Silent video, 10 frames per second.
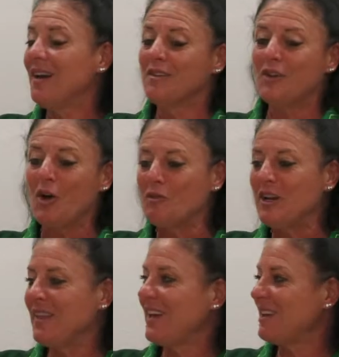So
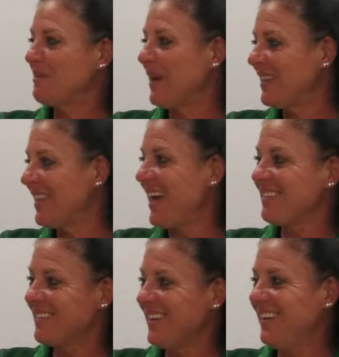hopefully they can make
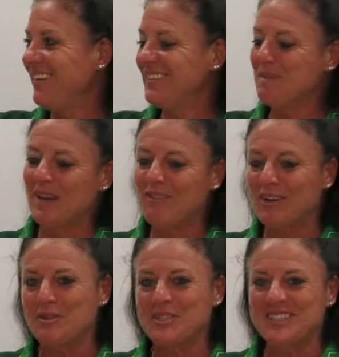that. Let the men run
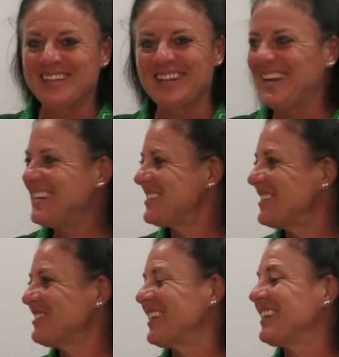first and then the ladies
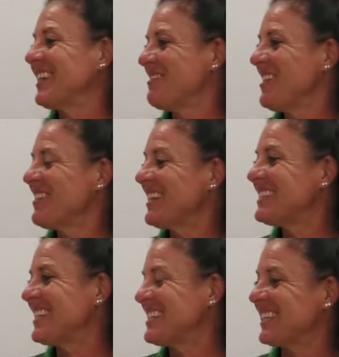after. Give them the
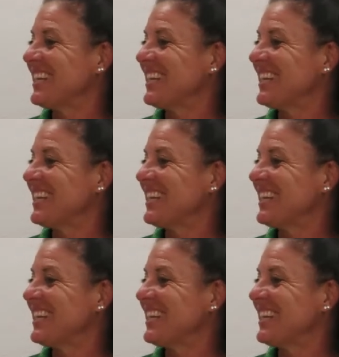attention.